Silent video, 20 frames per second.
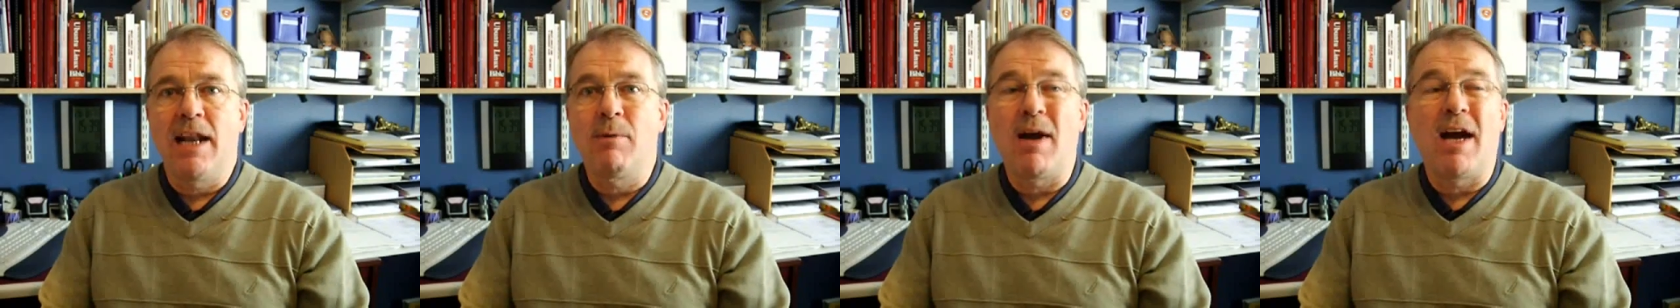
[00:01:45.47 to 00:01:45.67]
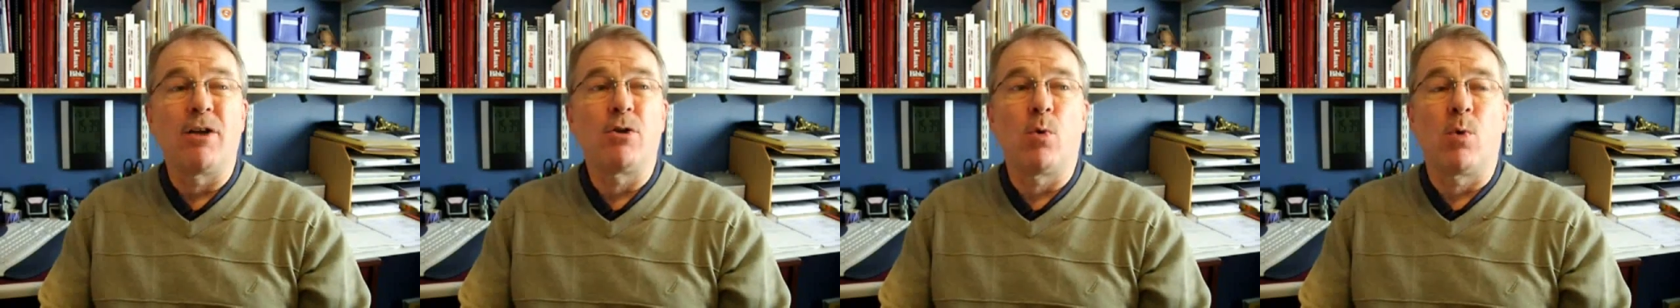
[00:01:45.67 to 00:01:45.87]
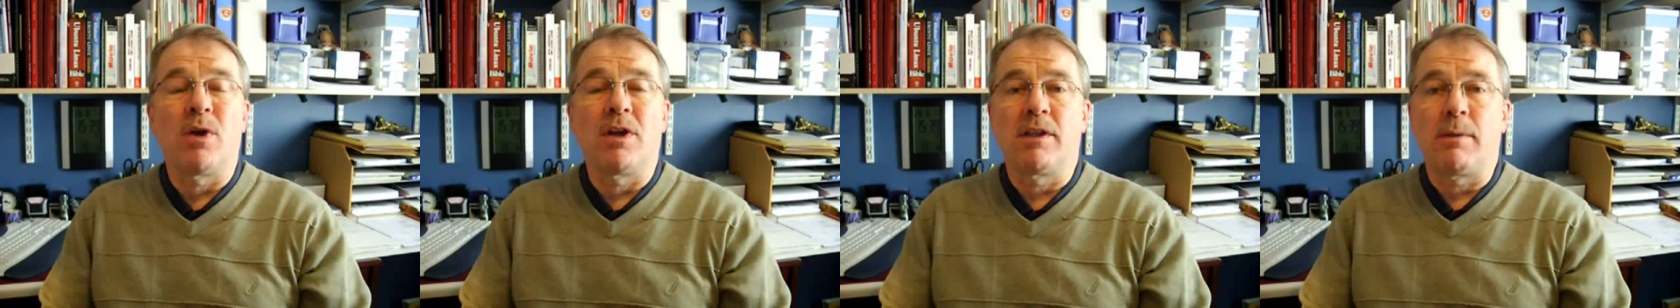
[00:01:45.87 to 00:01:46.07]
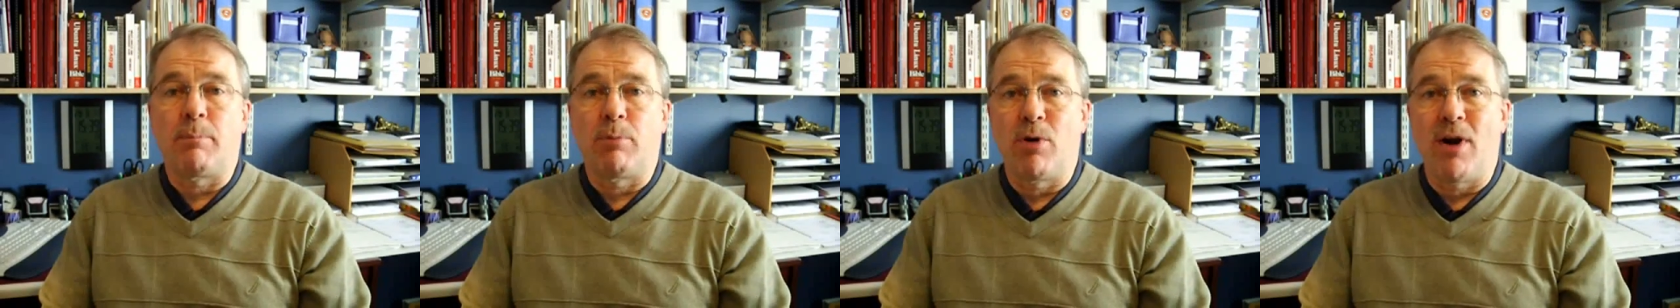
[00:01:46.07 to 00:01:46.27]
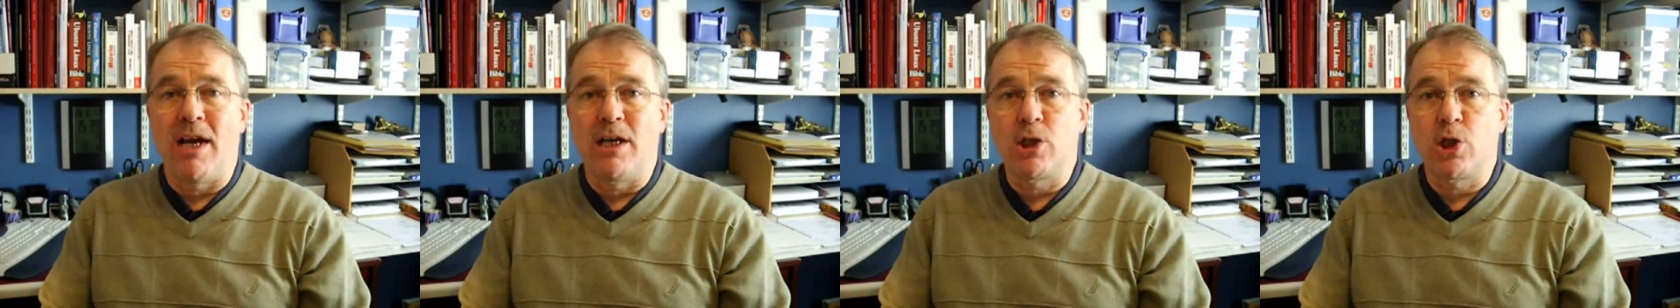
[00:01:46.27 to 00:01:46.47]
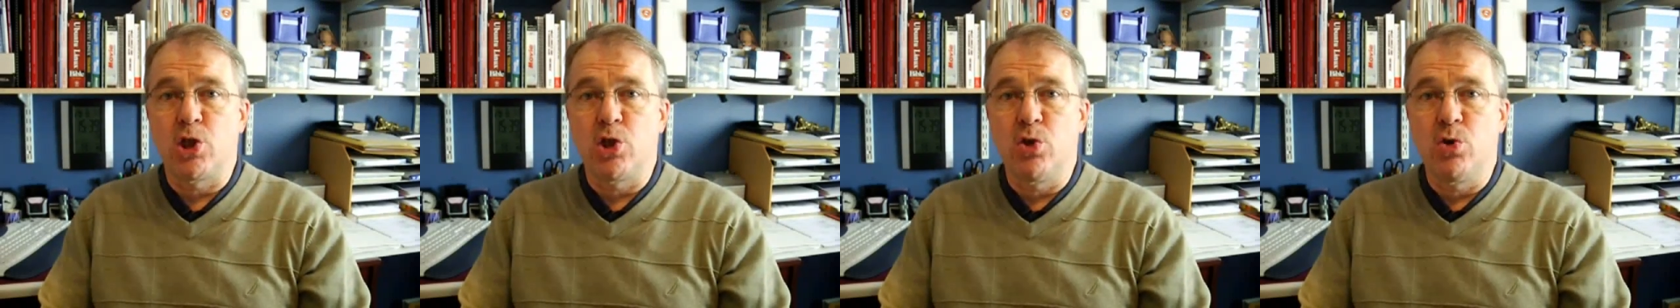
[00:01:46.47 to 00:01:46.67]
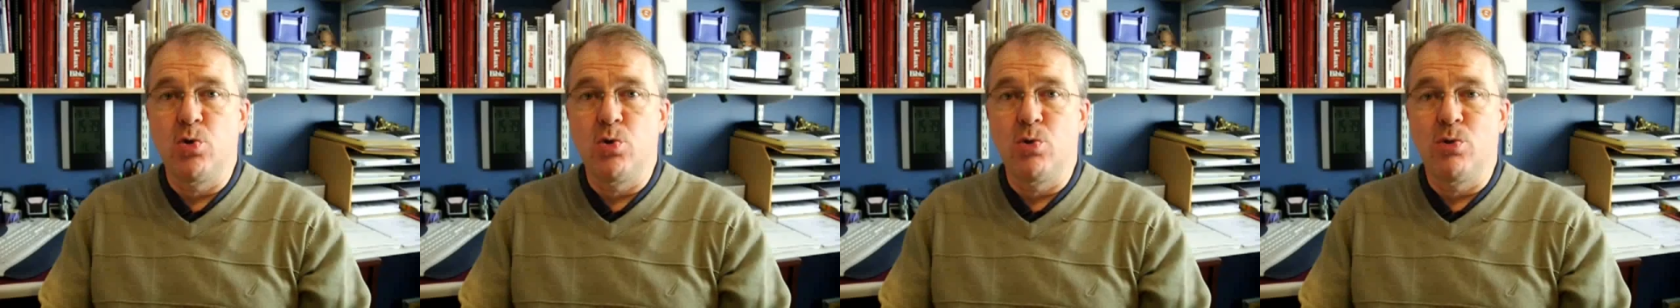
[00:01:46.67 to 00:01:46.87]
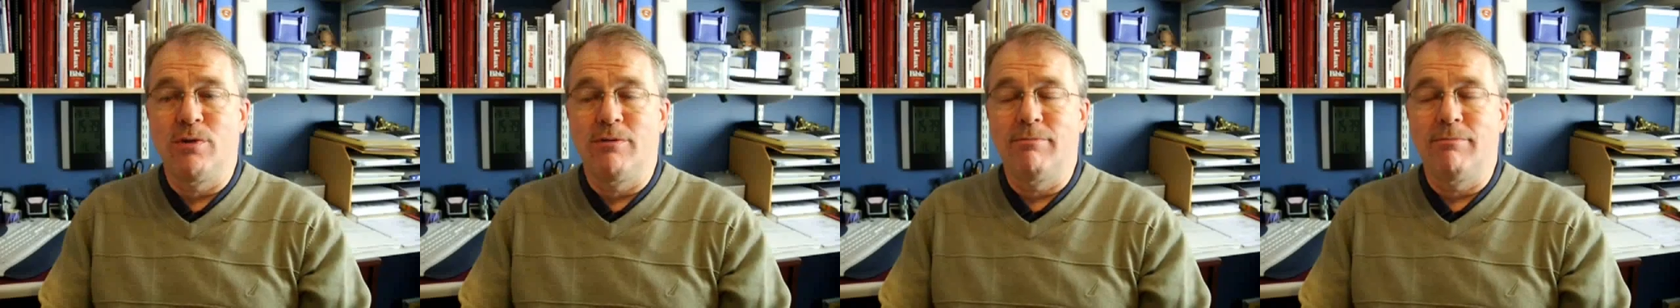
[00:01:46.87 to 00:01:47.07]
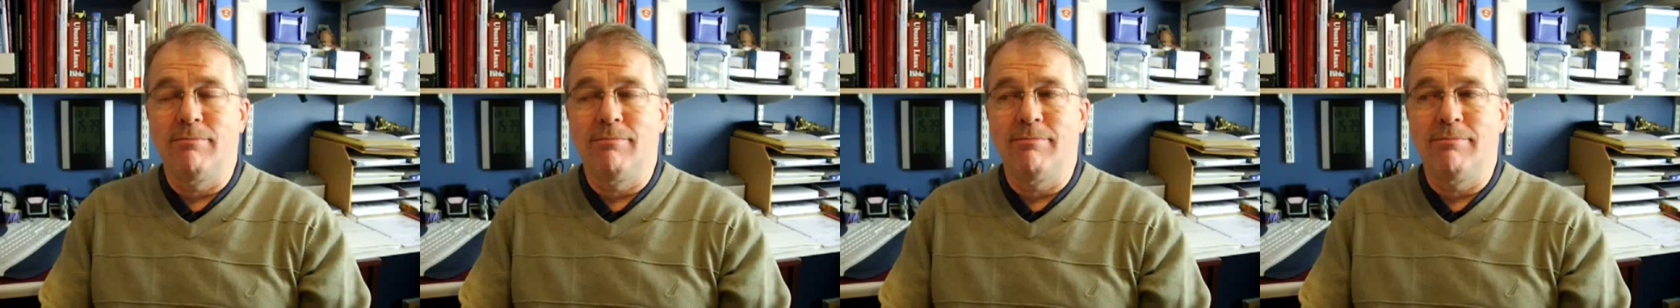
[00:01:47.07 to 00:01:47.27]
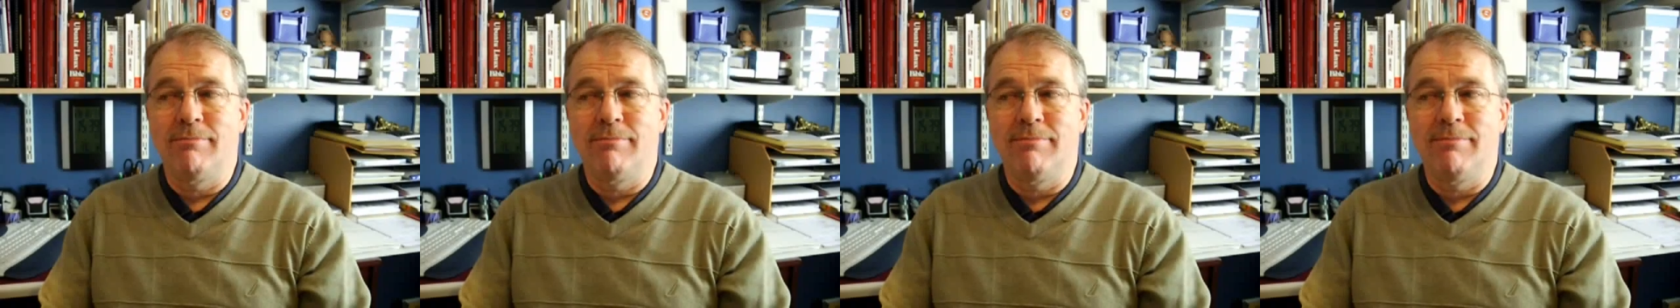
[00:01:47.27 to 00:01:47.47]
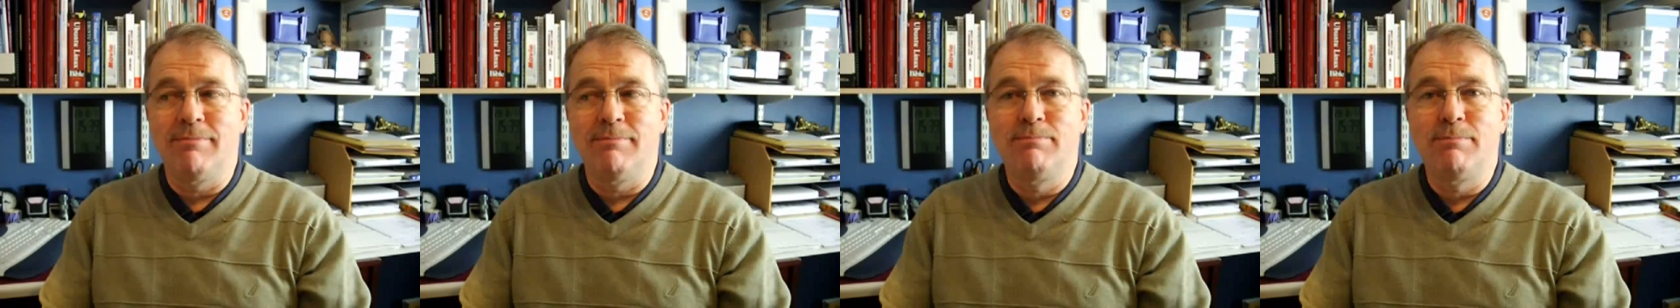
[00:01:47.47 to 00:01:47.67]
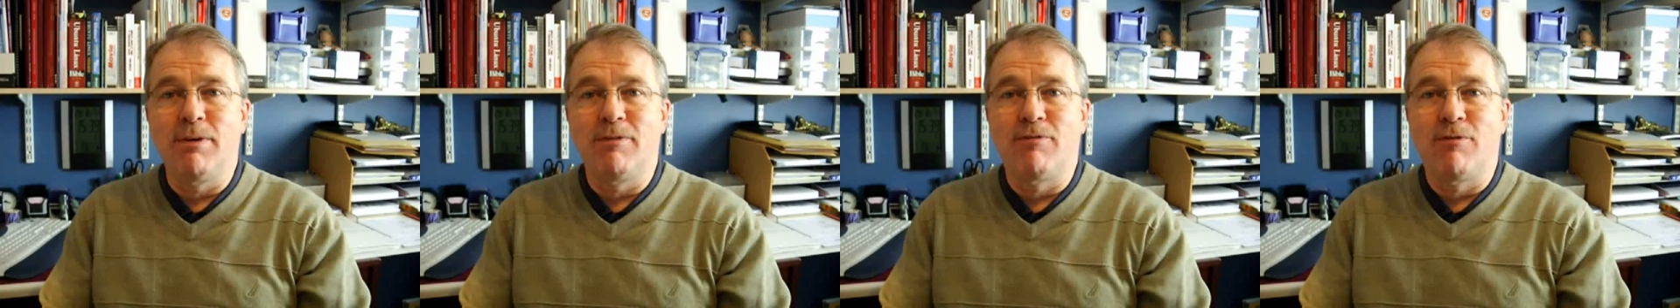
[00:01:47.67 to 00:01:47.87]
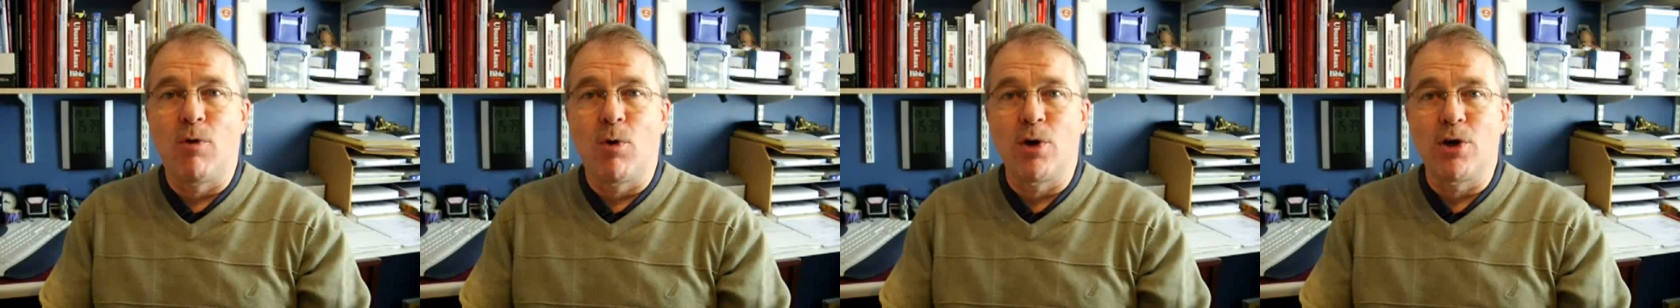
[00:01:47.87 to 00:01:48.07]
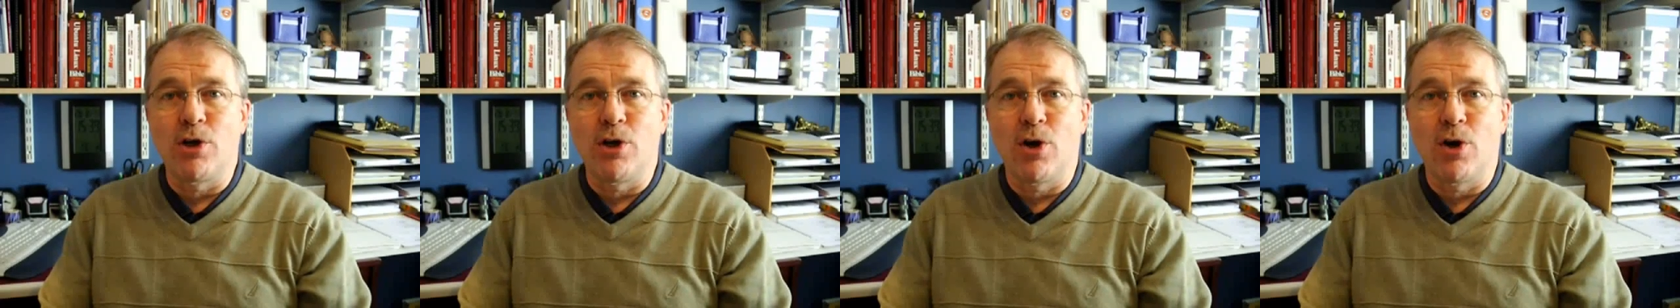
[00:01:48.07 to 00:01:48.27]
anyway, I don't want to depress you before